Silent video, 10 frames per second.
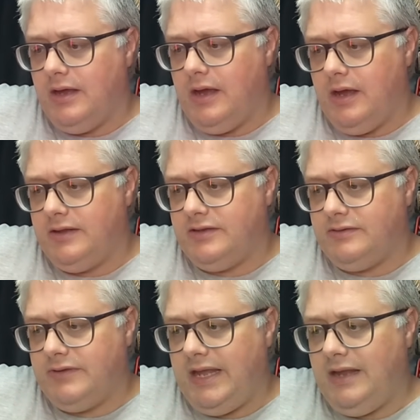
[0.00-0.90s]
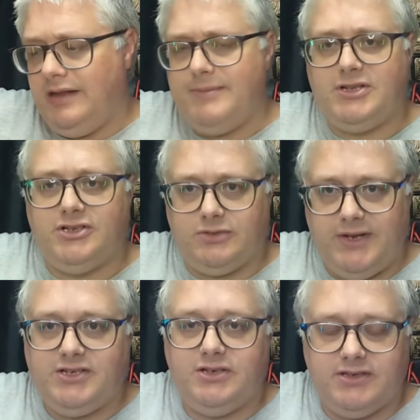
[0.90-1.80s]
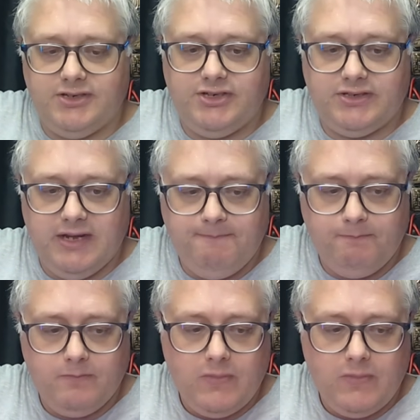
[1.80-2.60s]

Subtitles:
The limiter switches, I should say.